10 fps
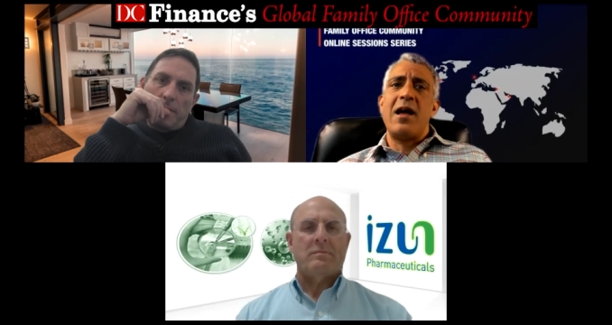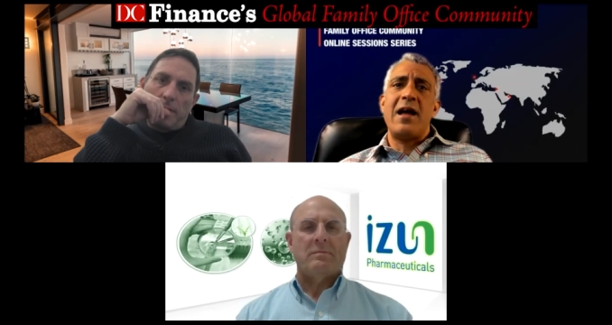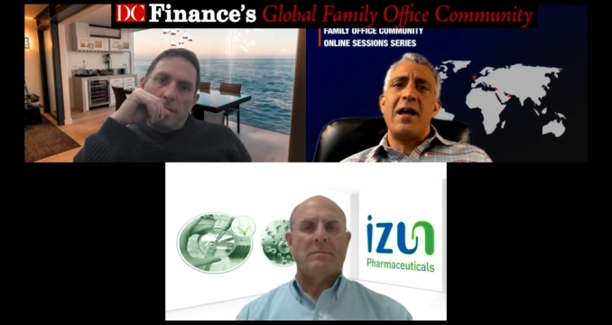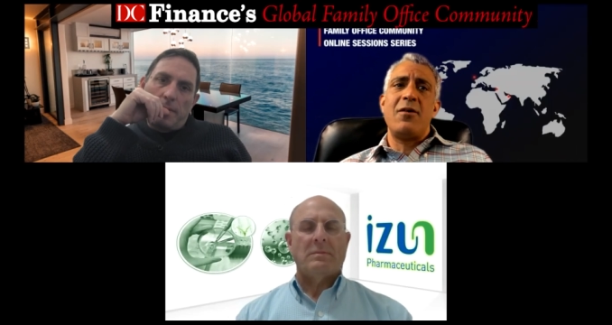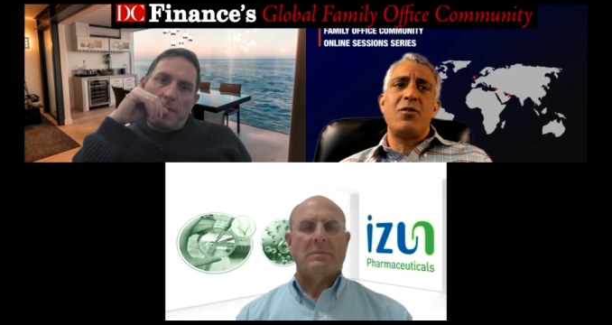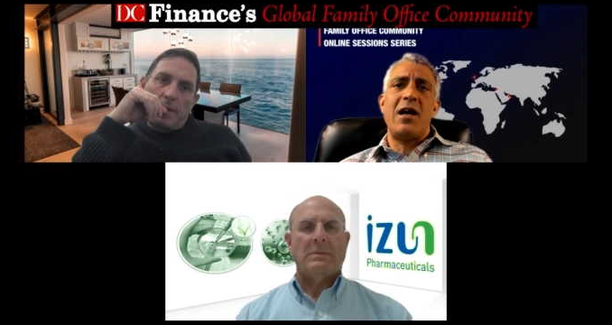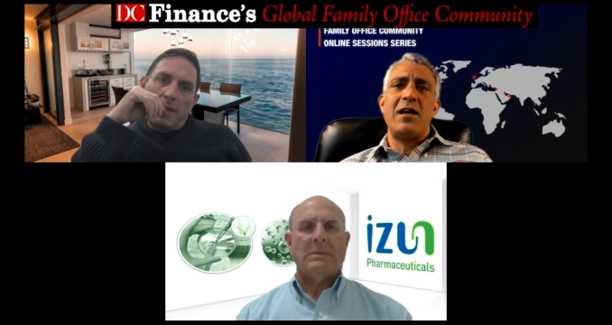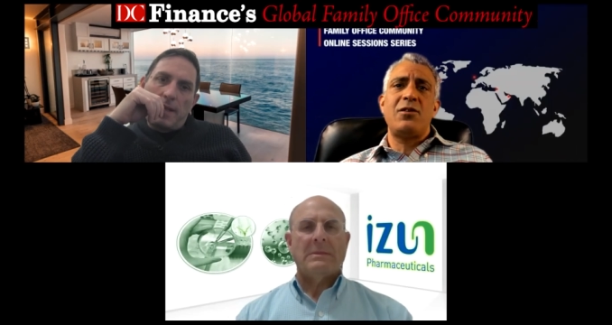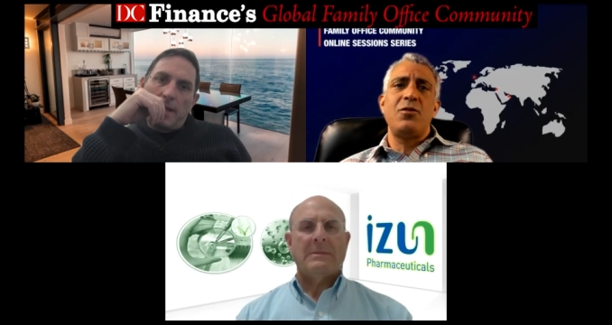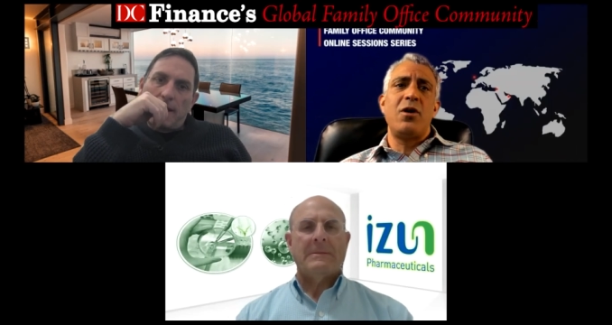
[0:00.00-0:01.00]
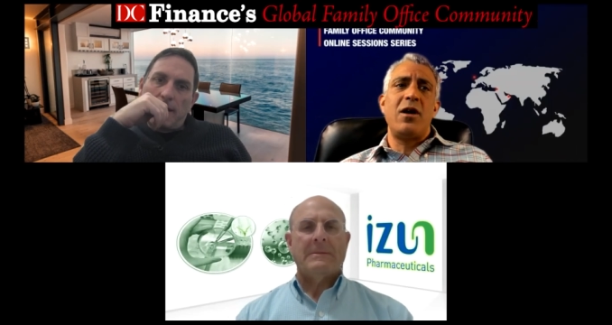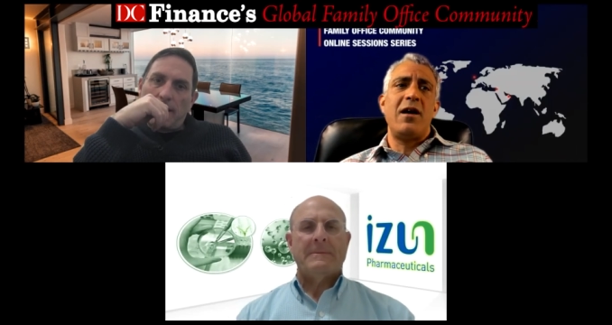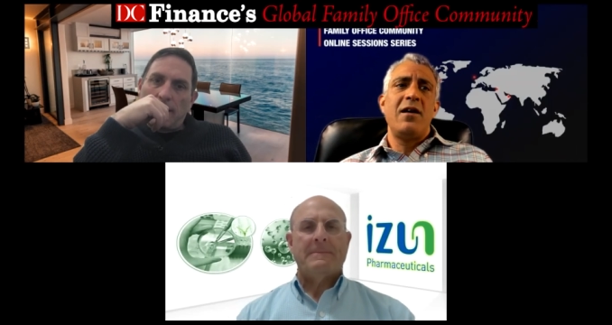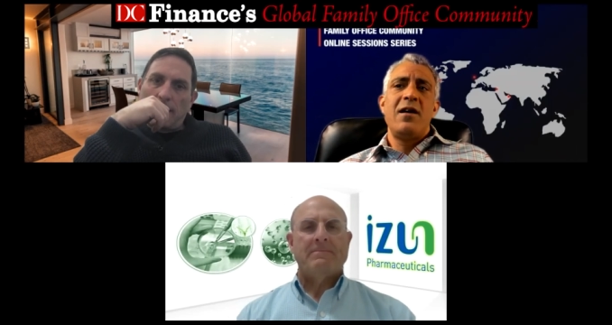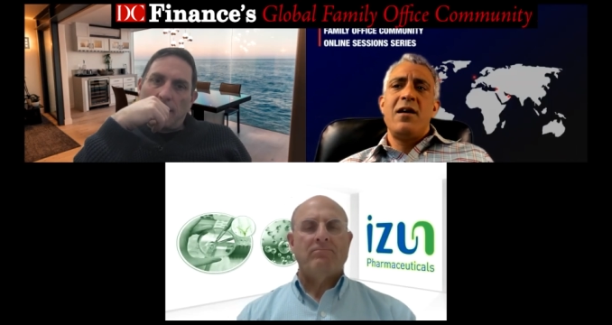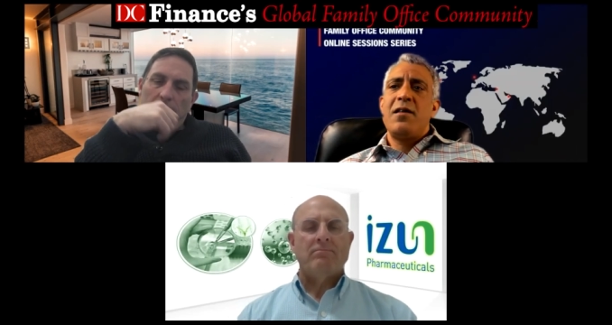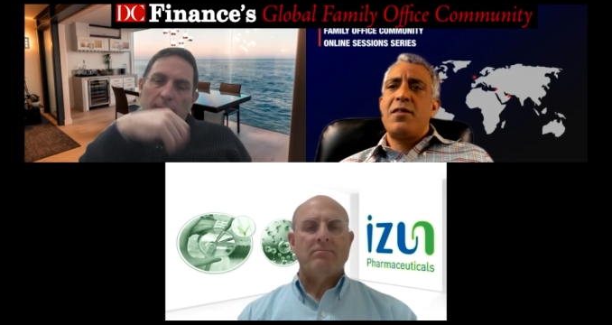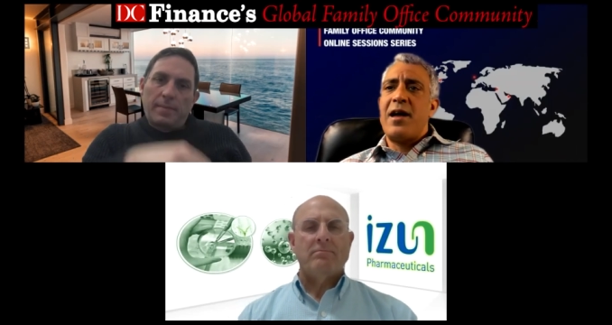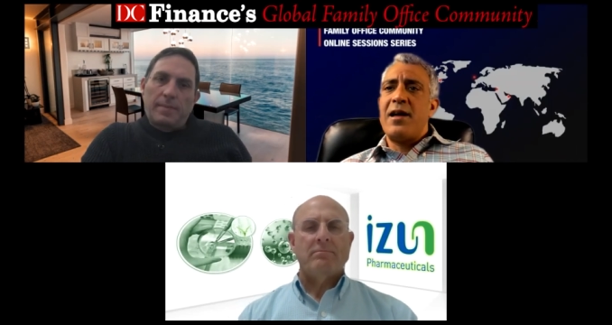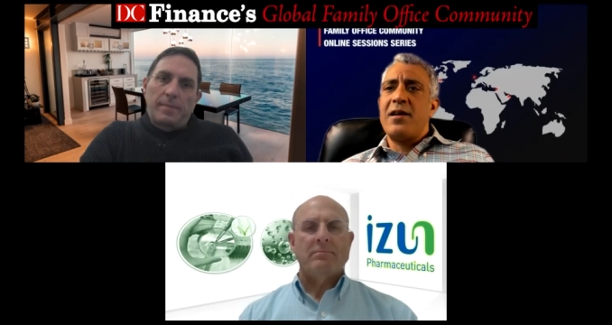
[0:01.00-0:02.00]
Speaker 1: again, I would like to uh,
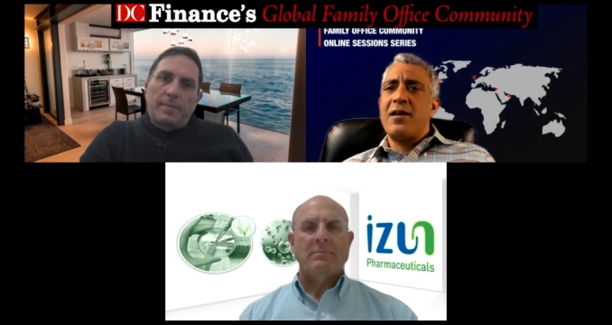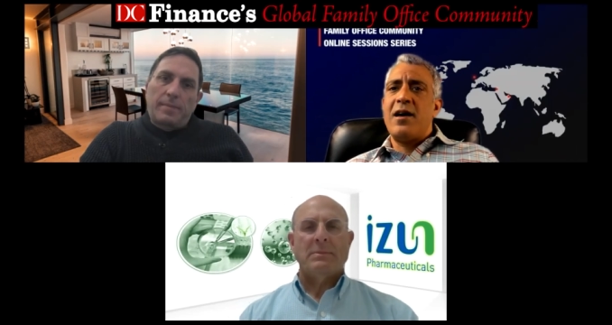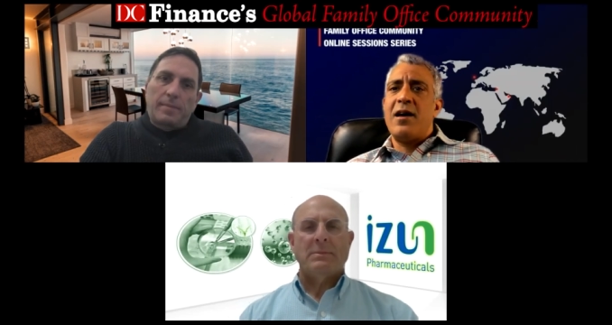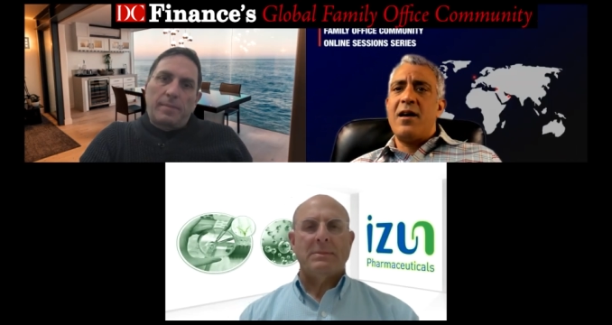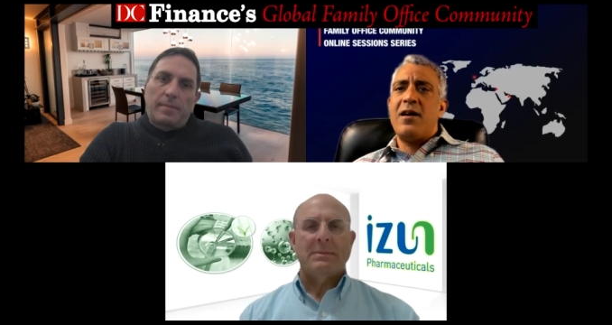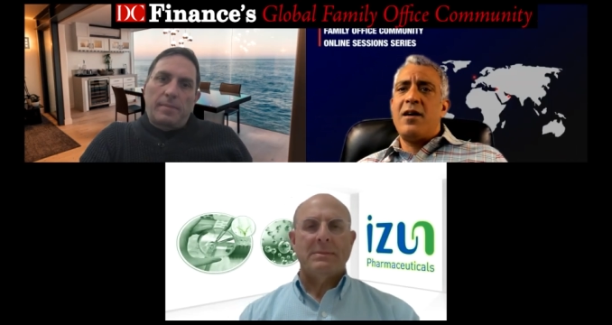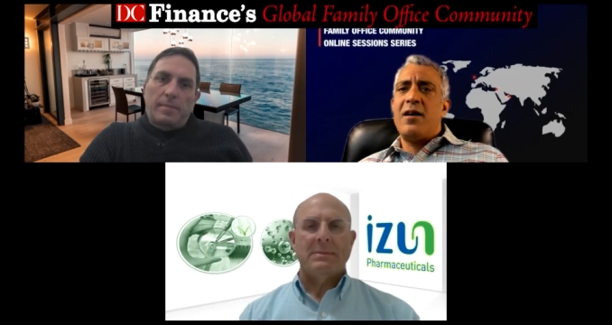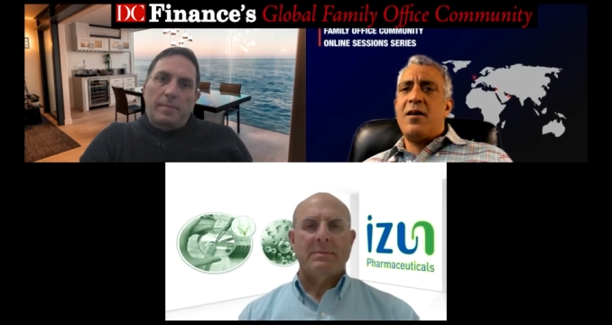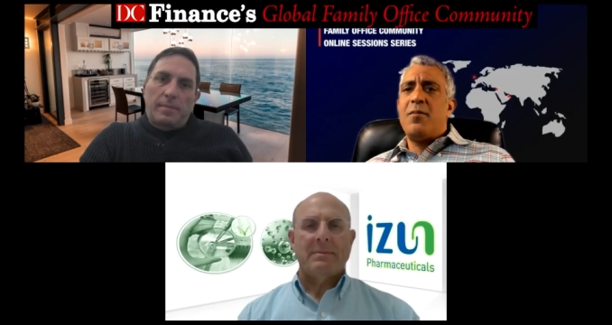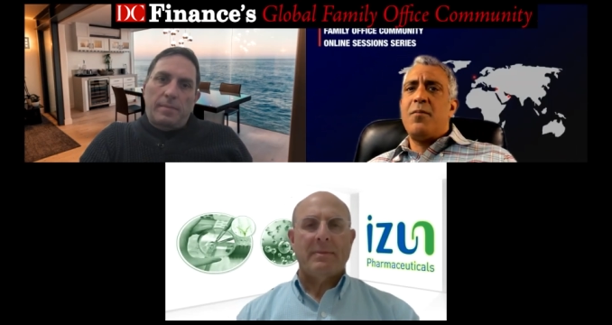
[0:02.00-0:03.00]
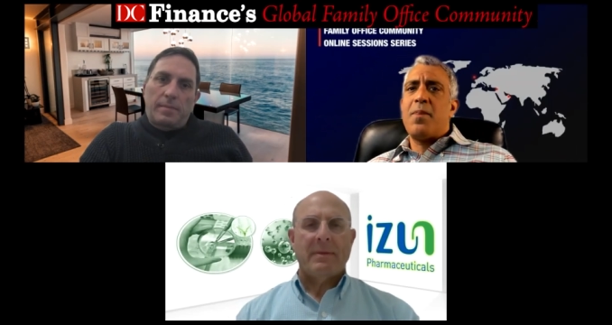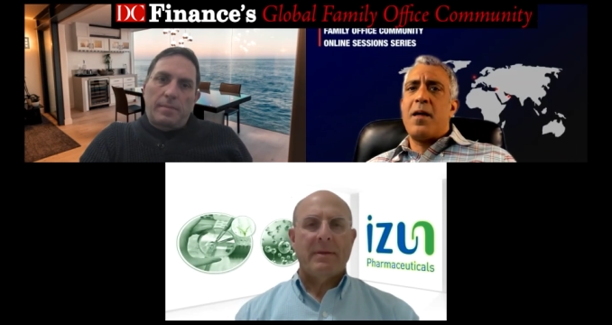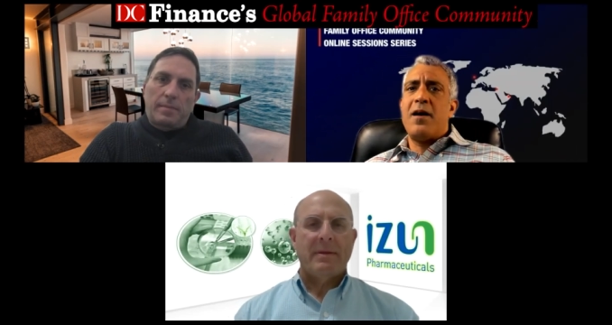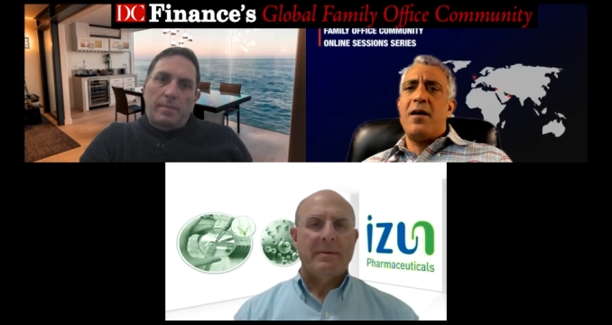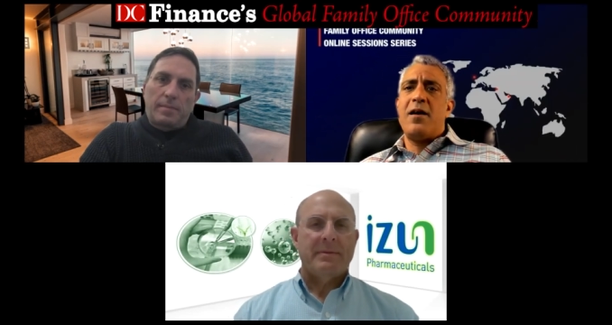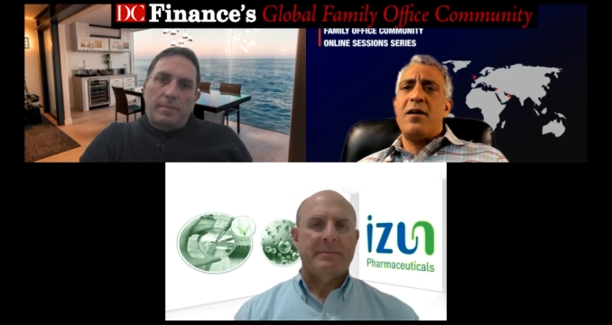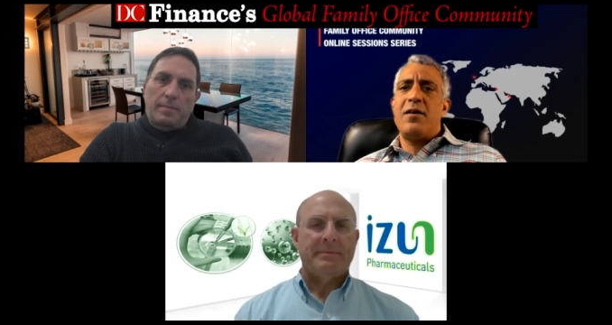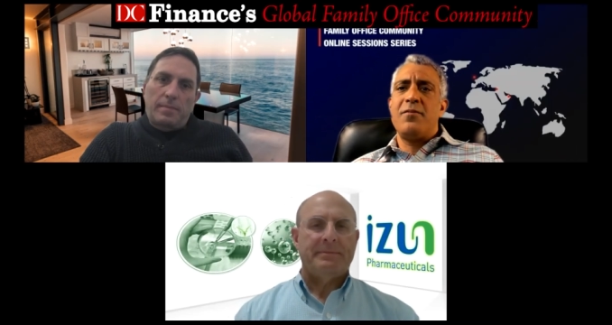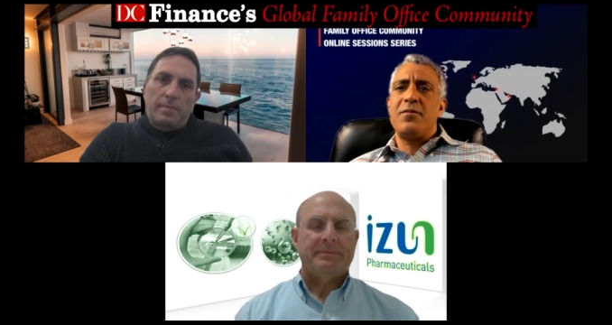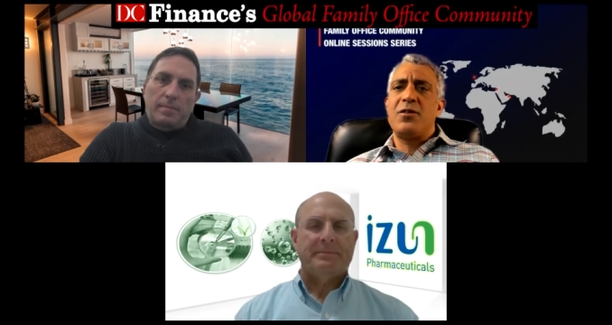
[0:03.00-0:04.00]
thank uh, uh, uh,
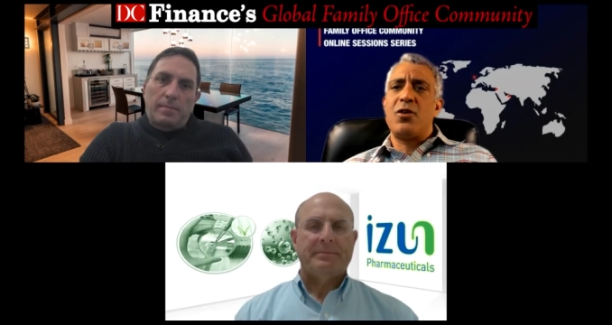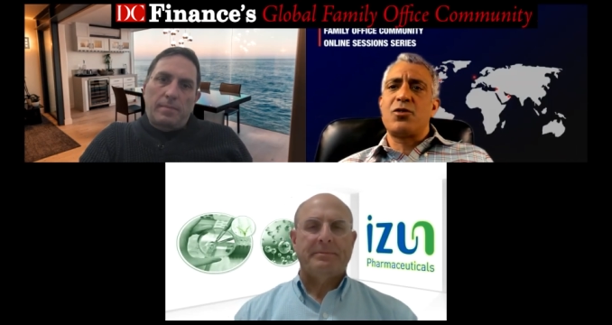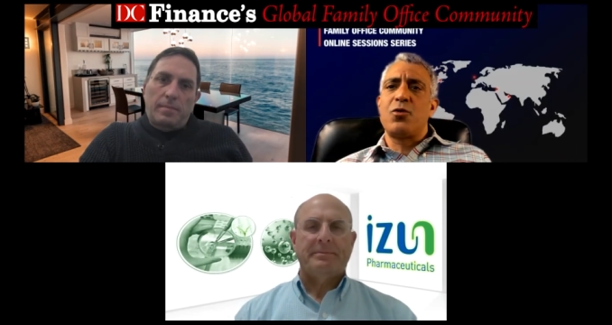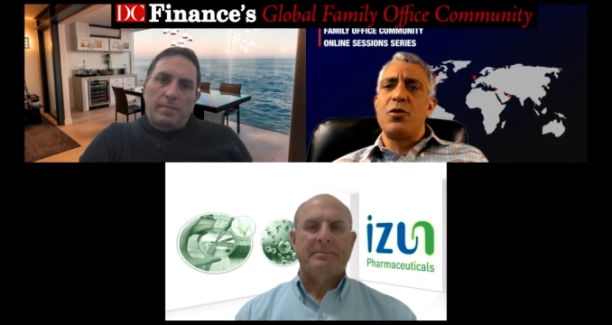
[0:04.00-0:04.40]
um, Dr.